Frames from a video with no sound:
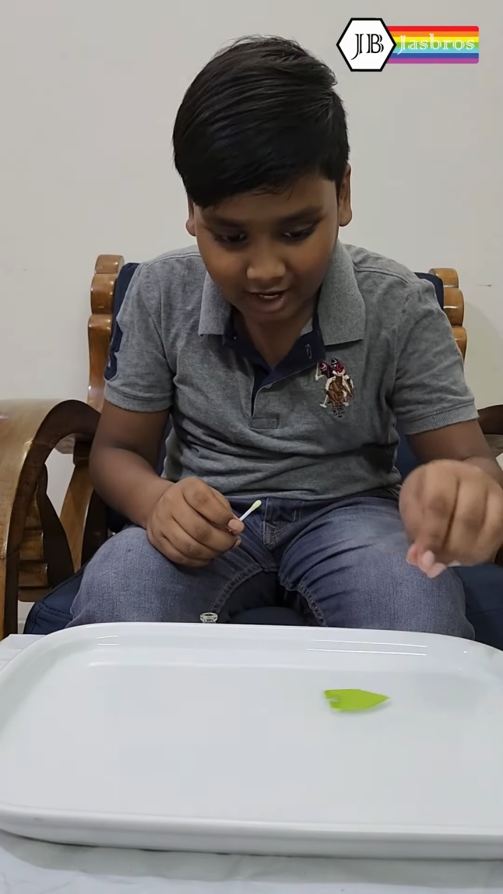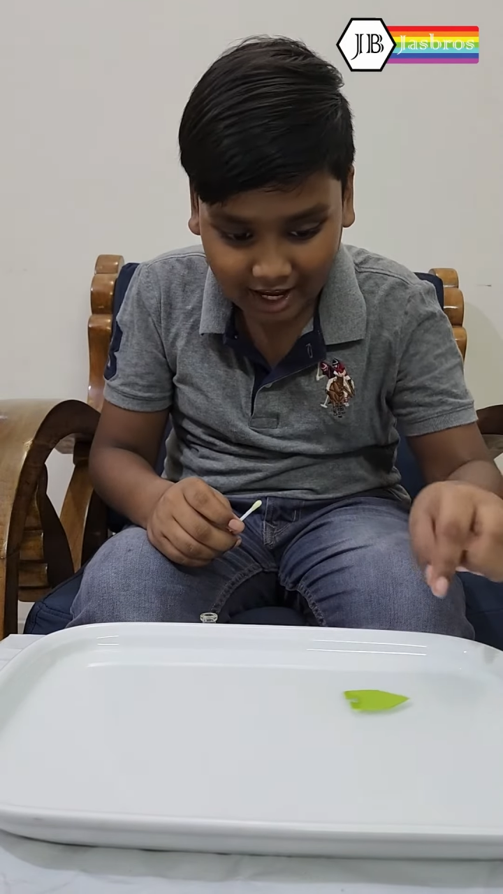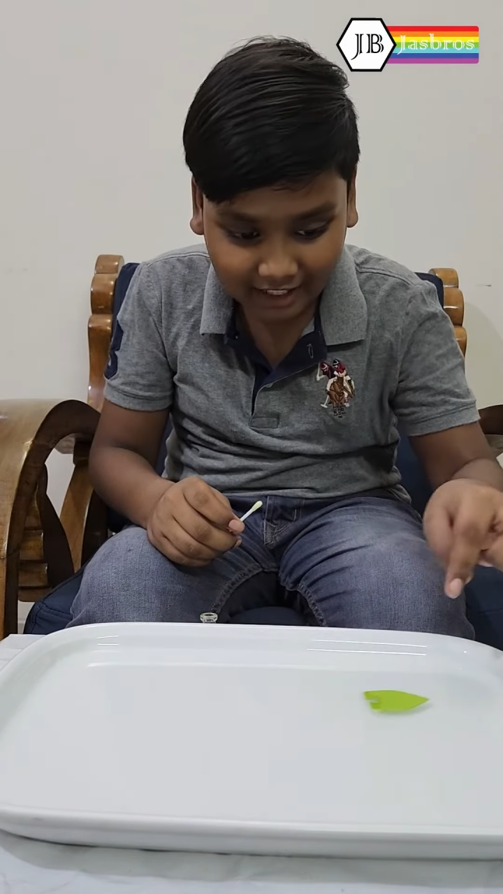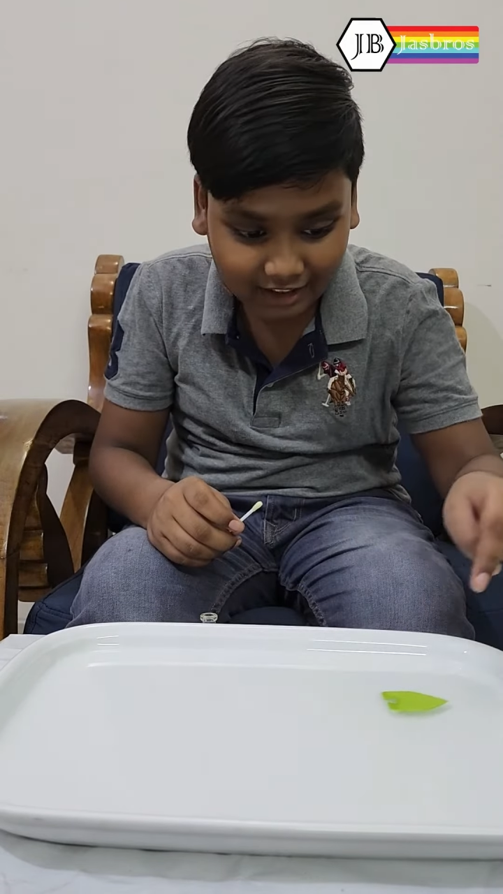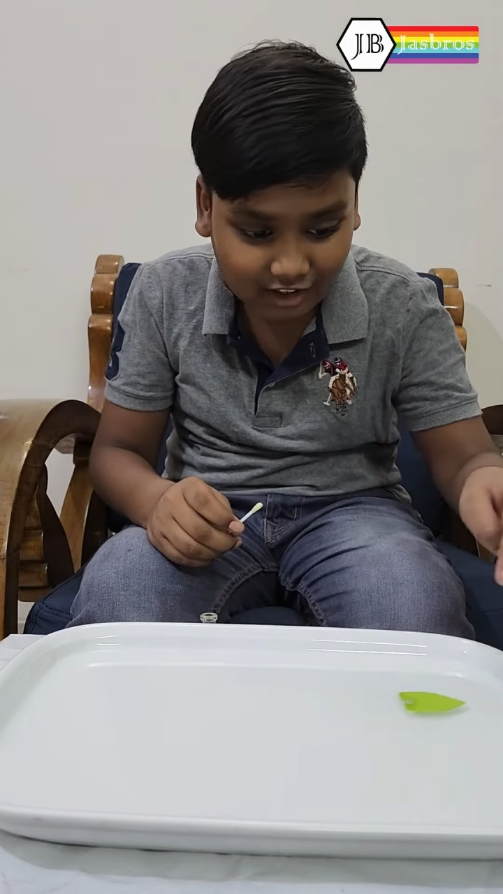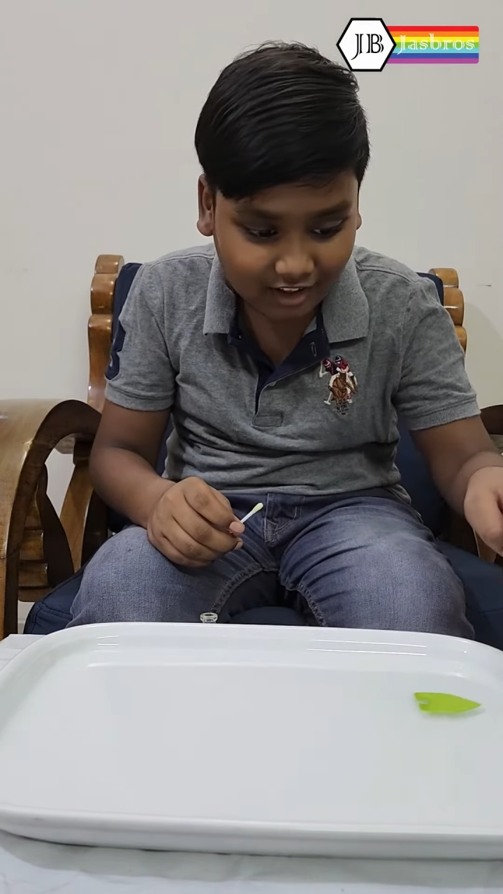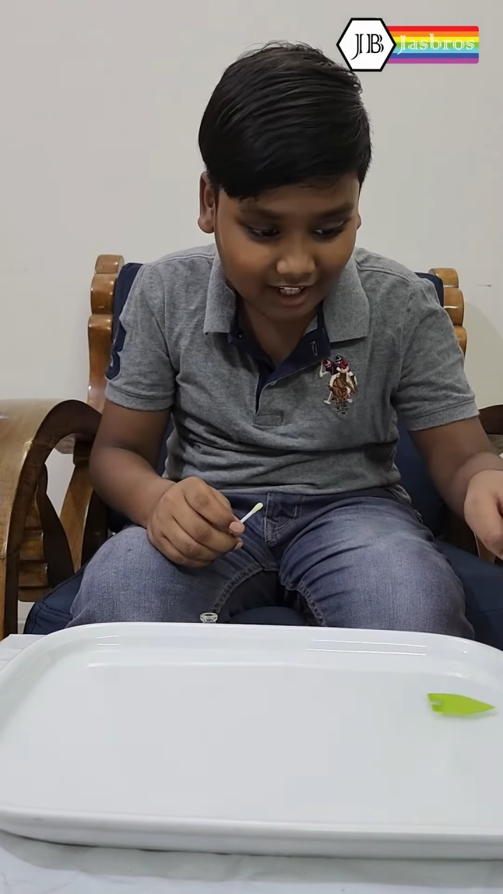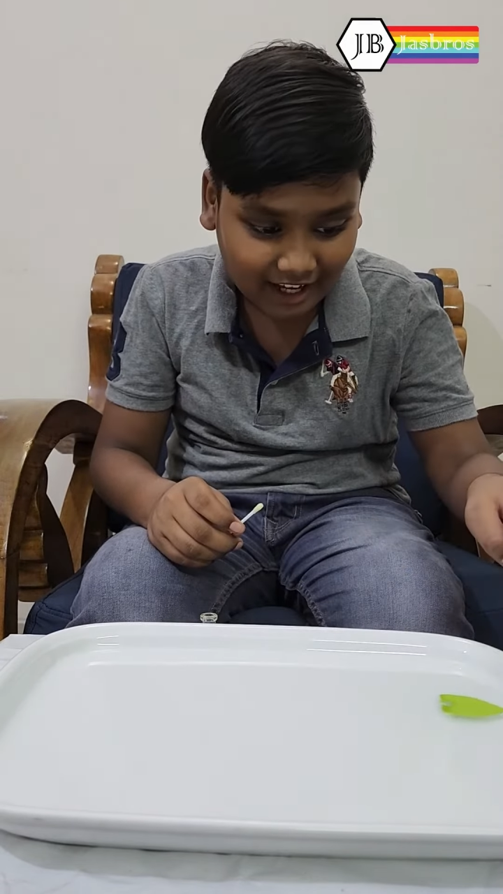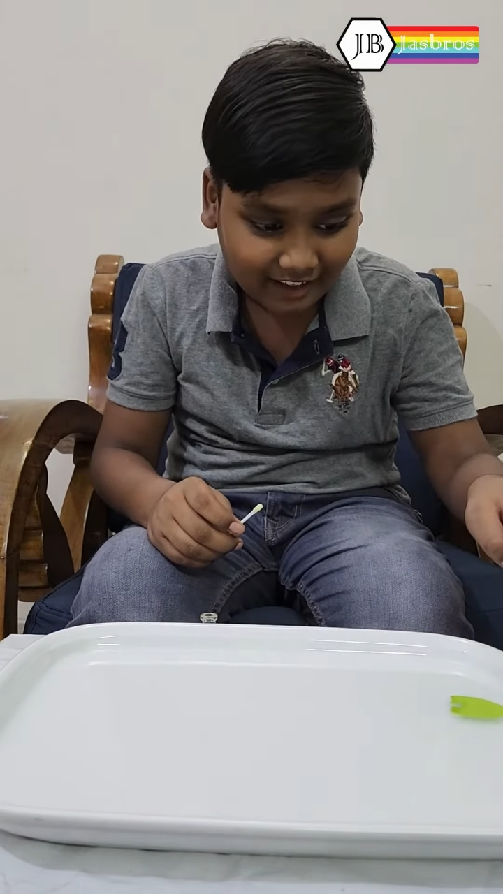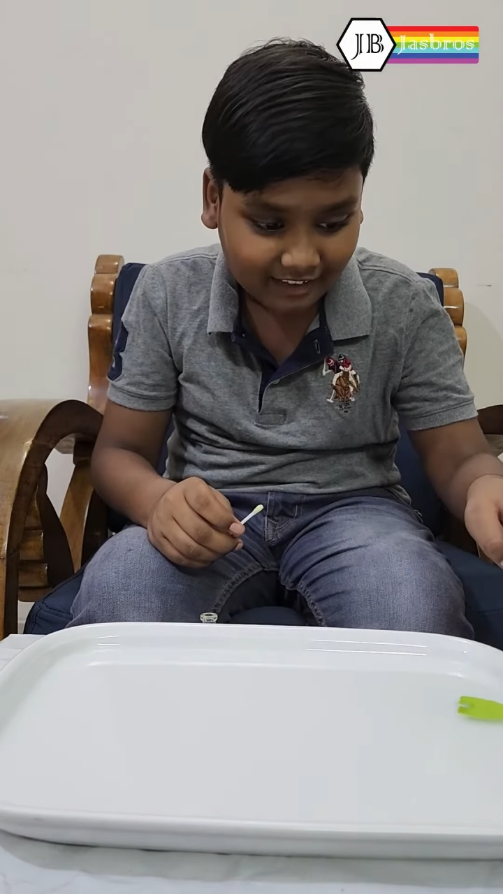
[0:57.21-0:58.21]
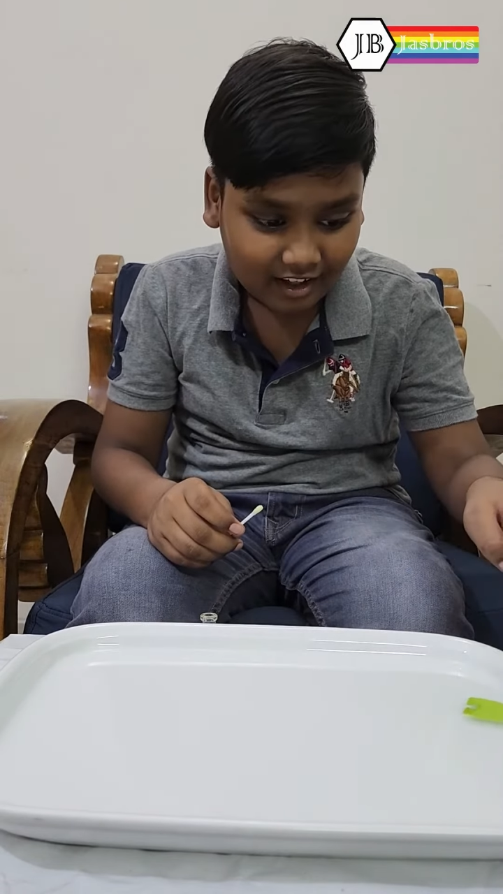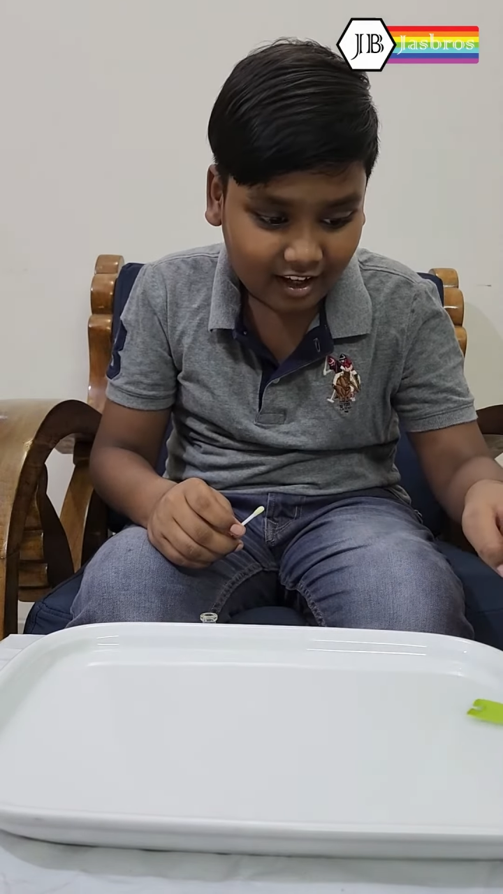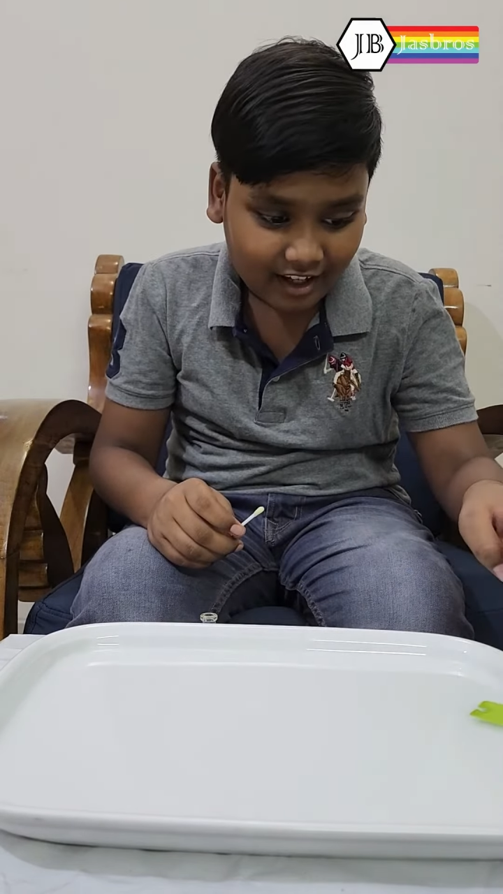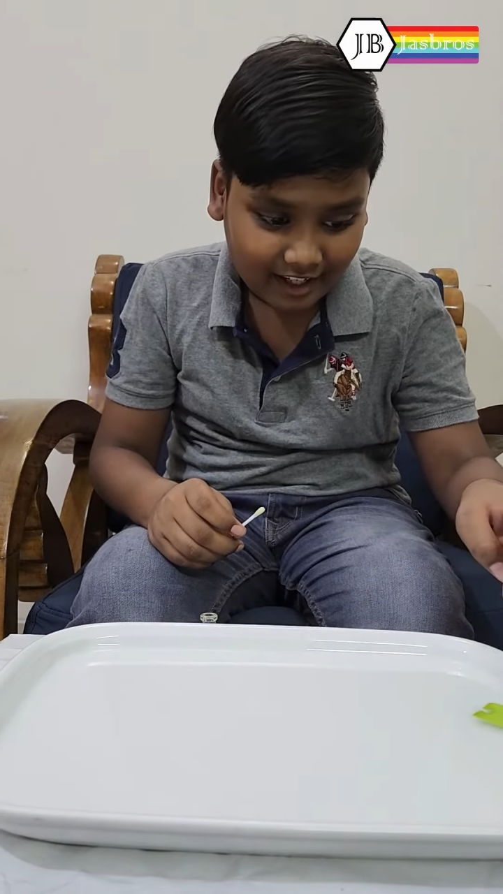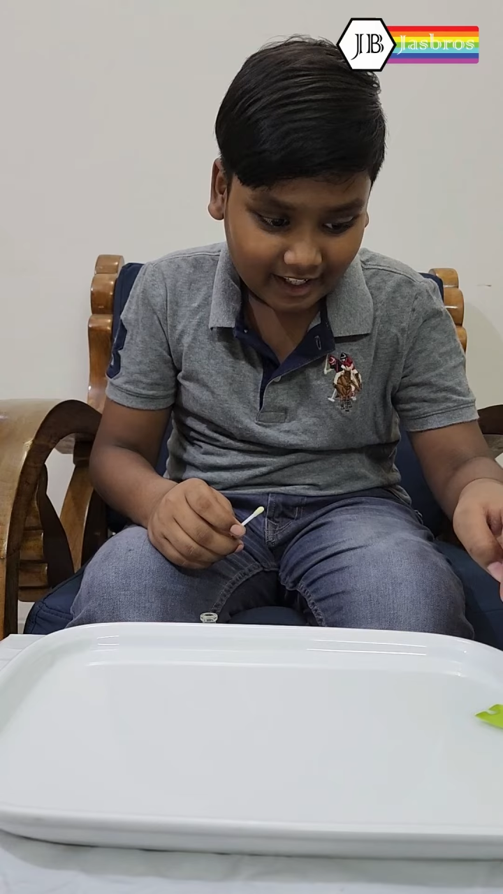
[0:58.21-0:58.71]
And look guys,
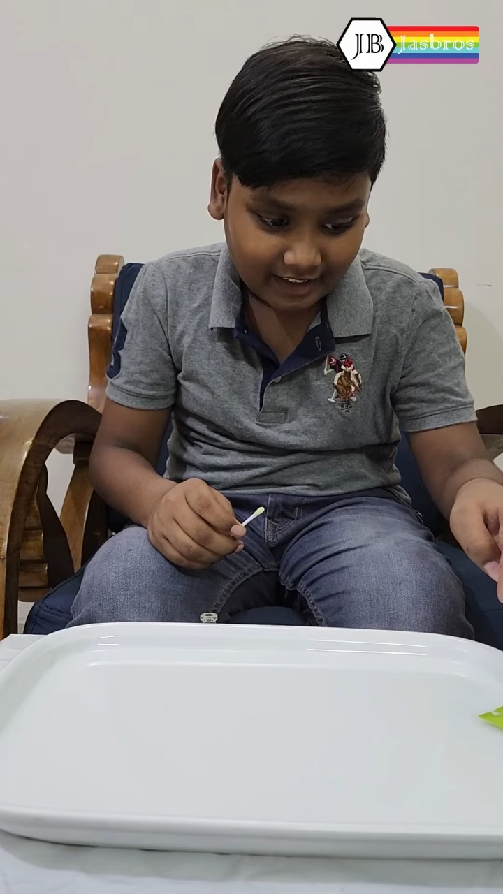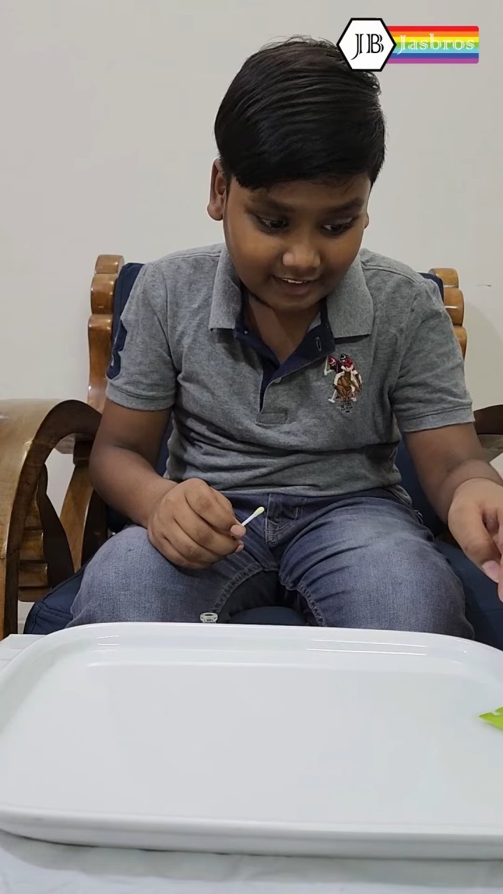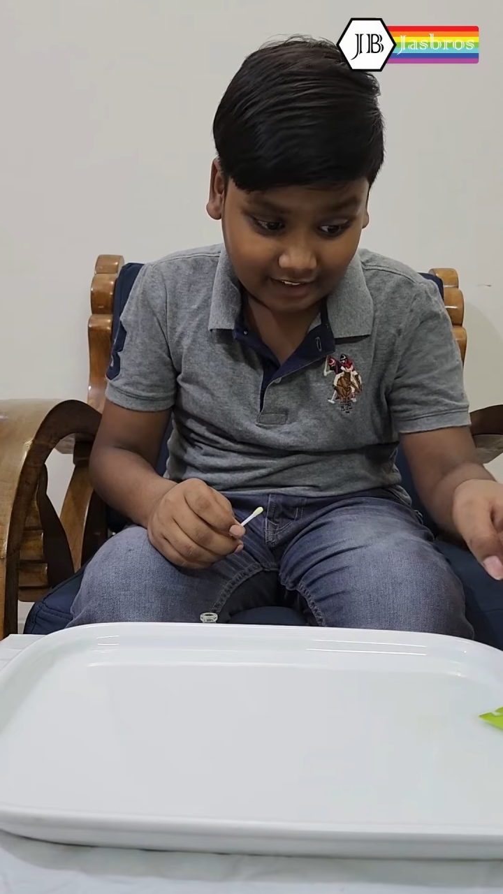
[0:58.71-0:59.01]
it